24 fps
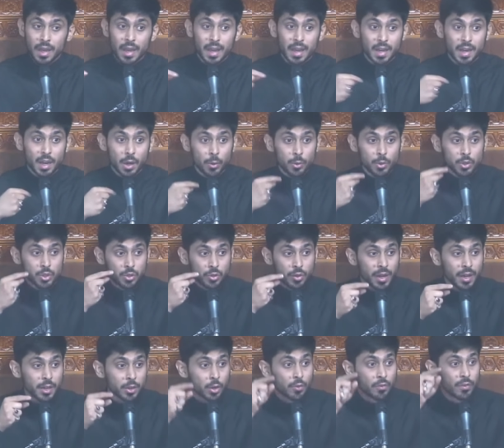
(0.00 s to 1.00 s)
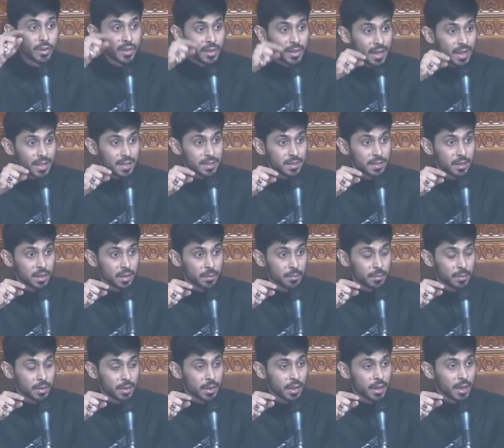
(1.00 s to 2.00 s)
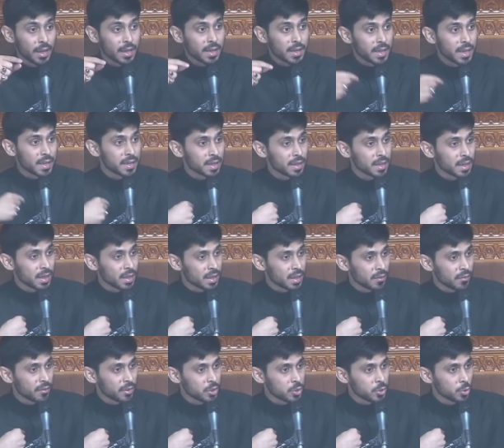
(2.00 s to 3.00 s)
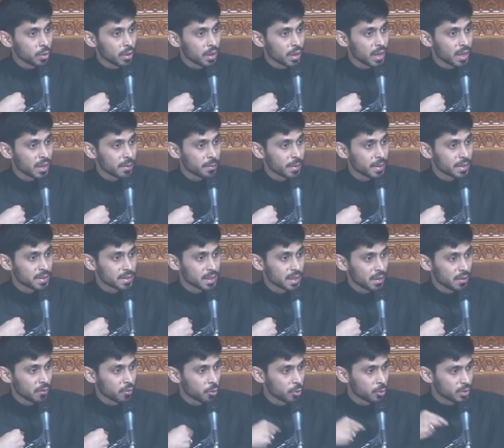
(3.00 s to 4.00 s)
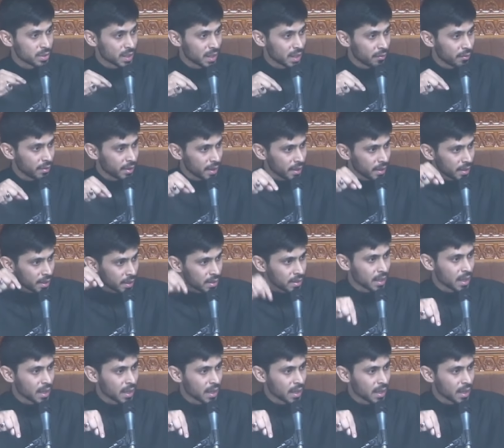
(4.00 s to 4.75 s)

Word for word: And I was crying over that time. Yet an individual like myself who is living in the